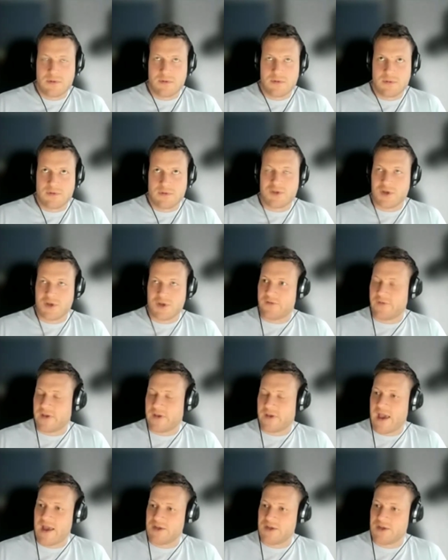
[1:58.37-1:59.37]

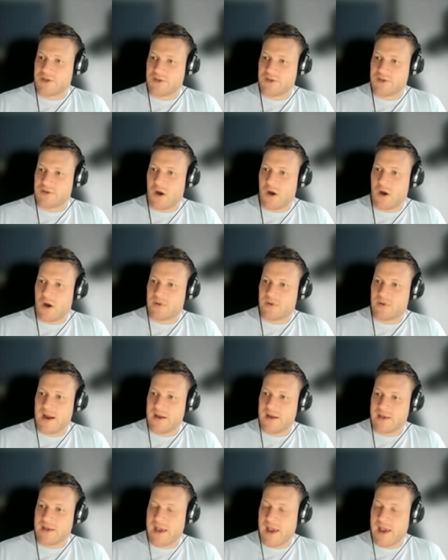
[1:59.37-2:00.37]
certification to
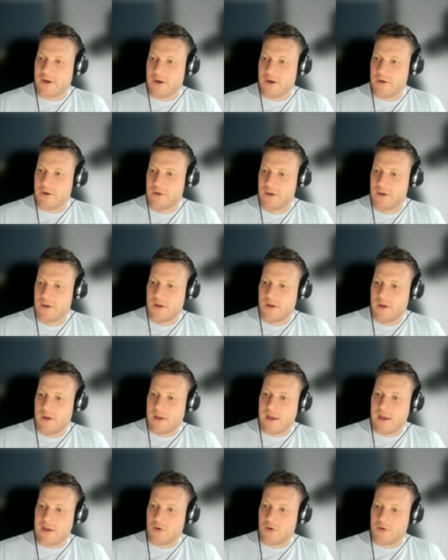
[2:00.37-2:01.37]
operate, CATO.
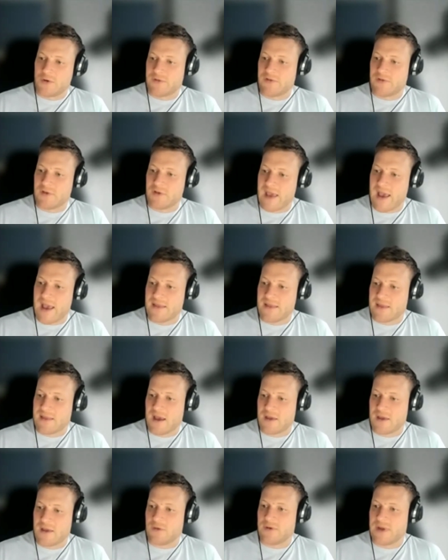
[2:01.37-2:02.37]
In order to gain
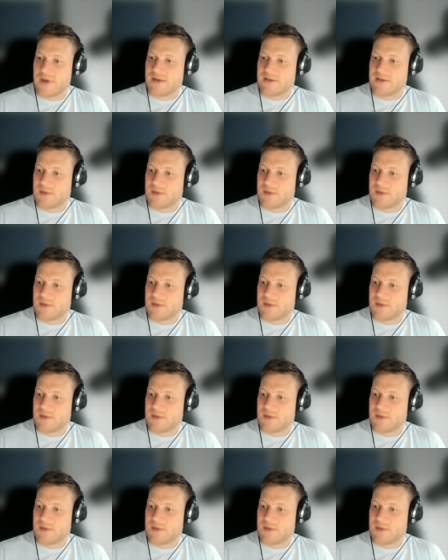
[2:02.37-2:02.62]
that, you need to